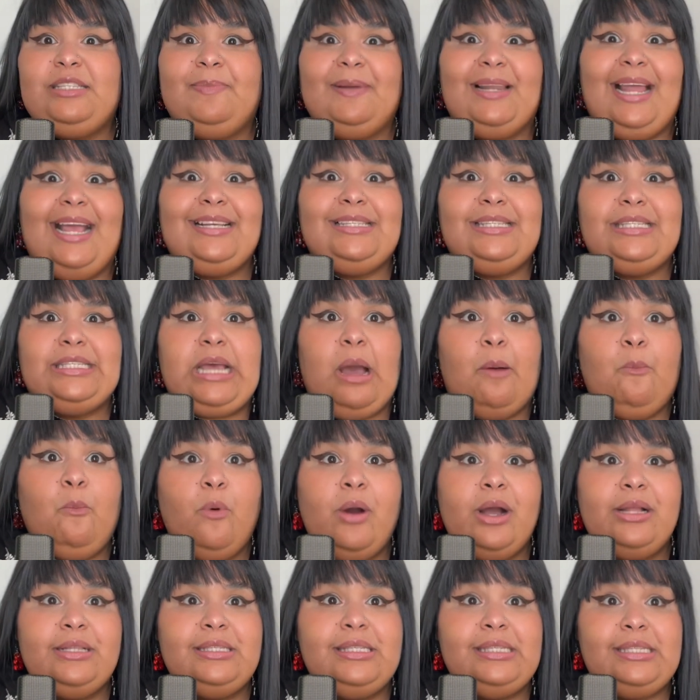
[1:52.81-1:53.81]
but like
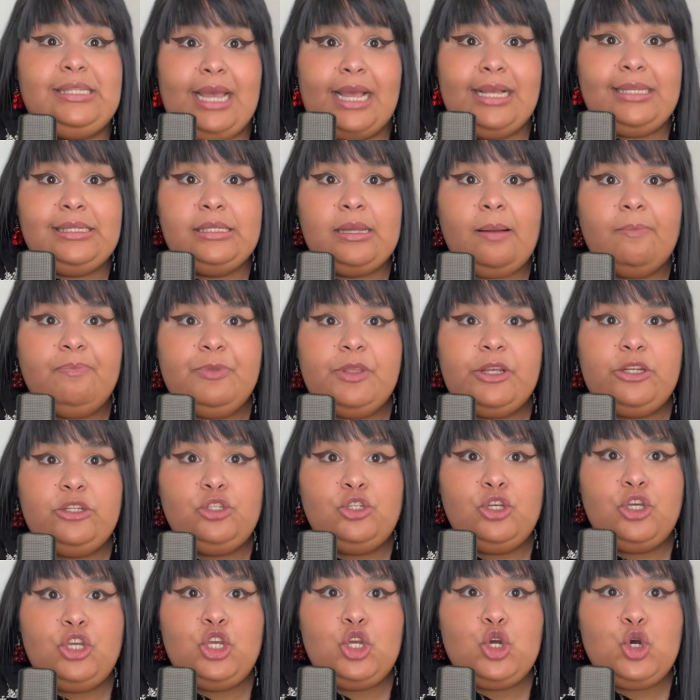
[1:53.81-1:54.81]
someone says something
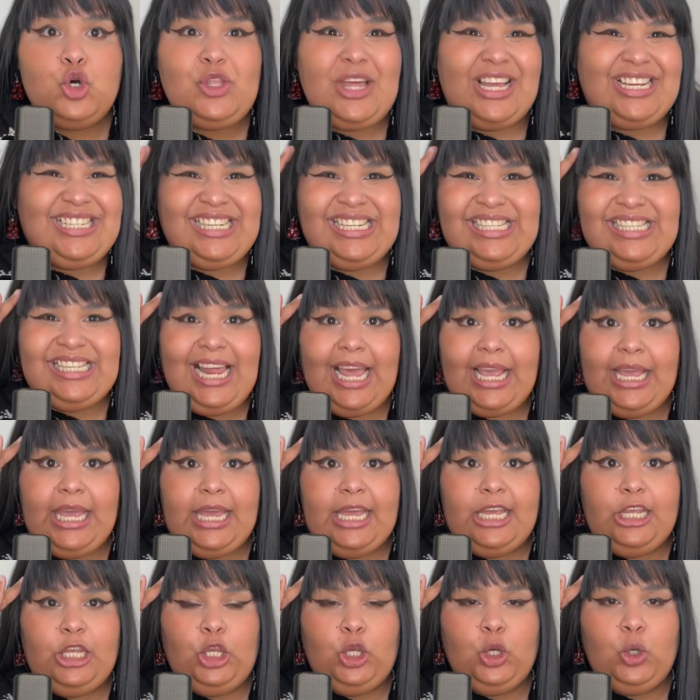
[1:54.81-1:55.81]
to you that just like
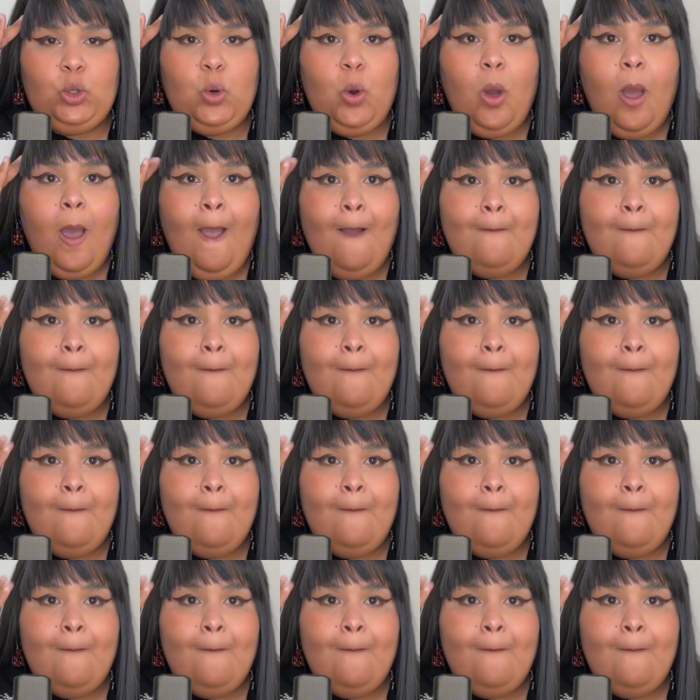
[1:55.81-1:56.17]
hit you,